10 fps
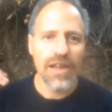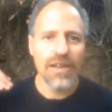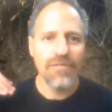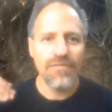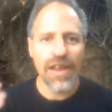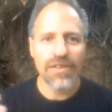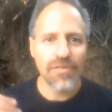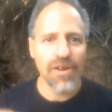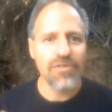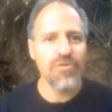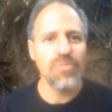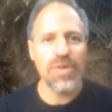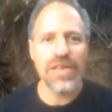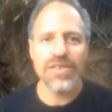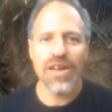Flat ground repeats
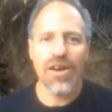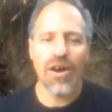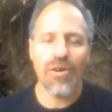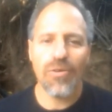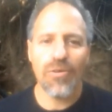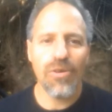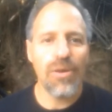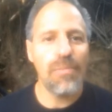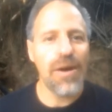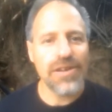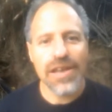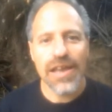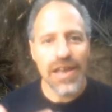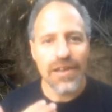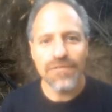are all about
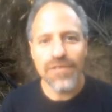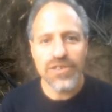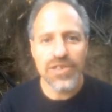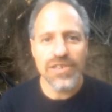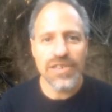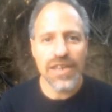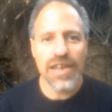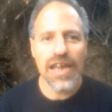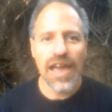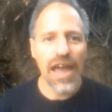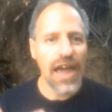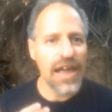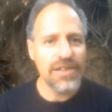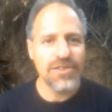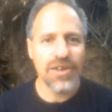efficiency and
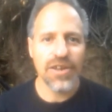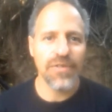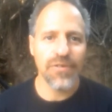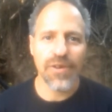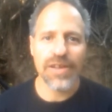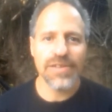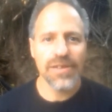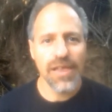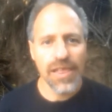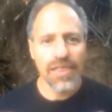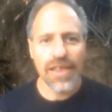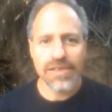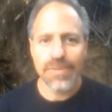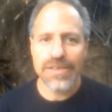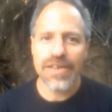turnover rate. That's my
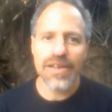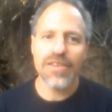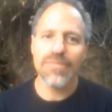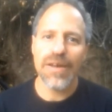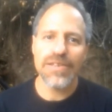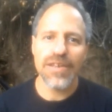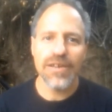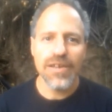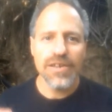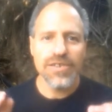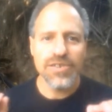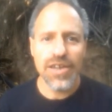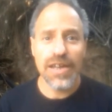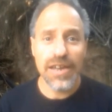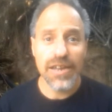take on the matter. Share
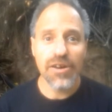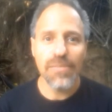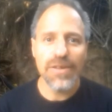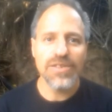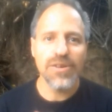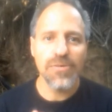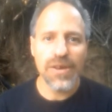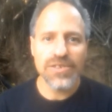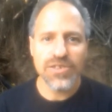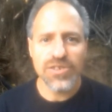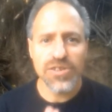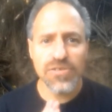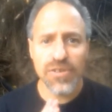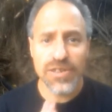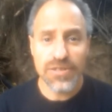any comments, questions,
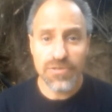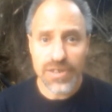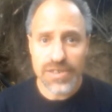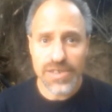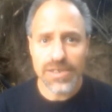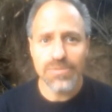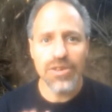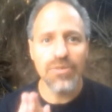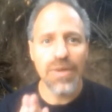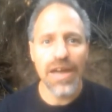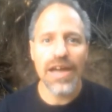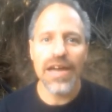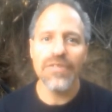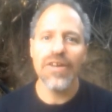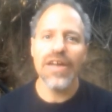criticisms that you may have
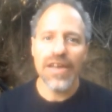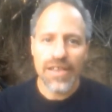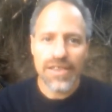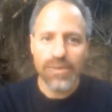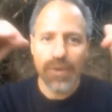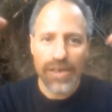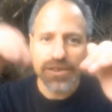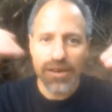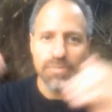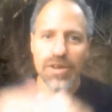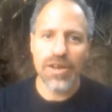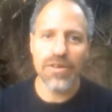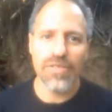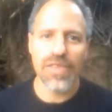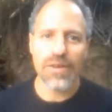in the space down below.
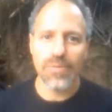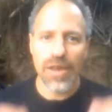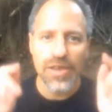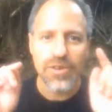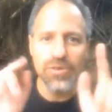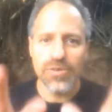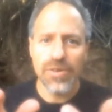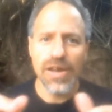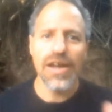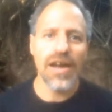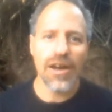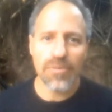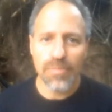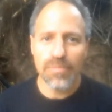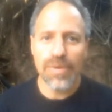That way you help
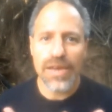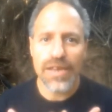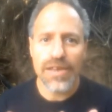me